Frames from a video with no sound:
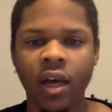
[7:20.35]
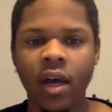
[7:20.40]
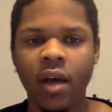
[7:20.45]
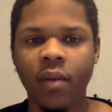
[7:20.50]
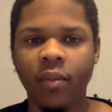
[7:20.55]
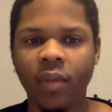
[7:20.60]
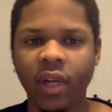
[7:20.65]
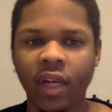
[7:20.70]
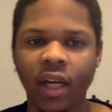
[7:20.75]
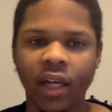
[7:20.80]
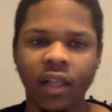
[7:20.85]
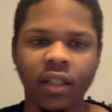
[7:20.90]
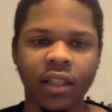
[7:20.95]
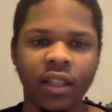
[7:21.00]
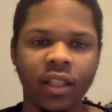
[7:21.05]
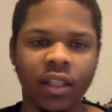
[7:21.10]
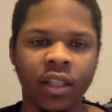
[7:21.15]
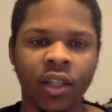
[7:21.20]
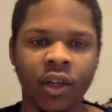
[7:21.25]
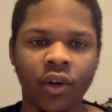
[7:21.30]
because he
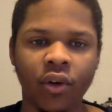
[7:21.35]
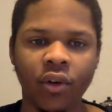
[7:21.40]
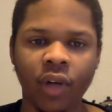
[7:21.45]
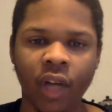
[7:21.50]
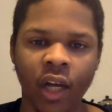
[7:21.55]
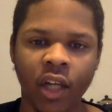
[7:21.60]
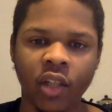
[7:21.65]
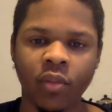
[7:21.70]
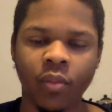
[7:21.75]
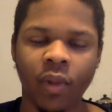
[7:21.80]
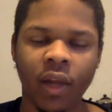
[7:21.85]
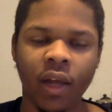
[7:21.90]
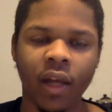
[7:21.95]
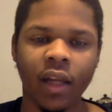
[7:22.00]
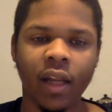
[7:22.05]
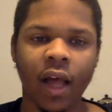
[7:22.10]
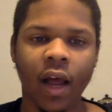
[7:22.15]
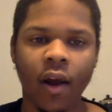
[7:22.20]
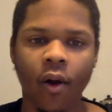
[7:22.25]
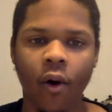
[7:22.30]
still does play a
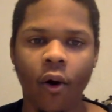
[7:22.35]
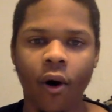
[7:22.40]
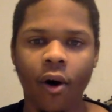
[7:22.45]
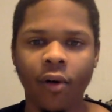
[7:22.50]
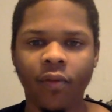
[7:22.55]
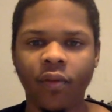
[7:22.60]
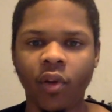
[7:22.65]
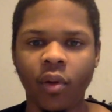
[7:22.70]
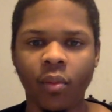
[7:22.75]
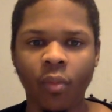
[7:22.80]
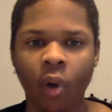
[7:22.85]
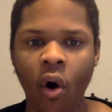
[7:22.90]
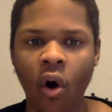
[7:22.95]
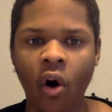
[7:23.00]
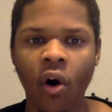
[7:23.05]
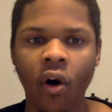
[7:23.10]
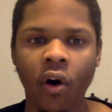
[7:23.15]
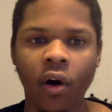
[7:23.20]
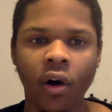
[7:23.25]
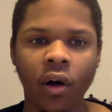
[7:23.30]
lot off the
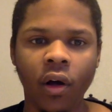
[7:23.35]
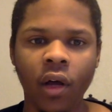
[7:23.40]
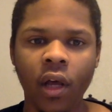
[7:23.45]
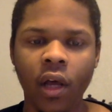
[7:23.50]
ball,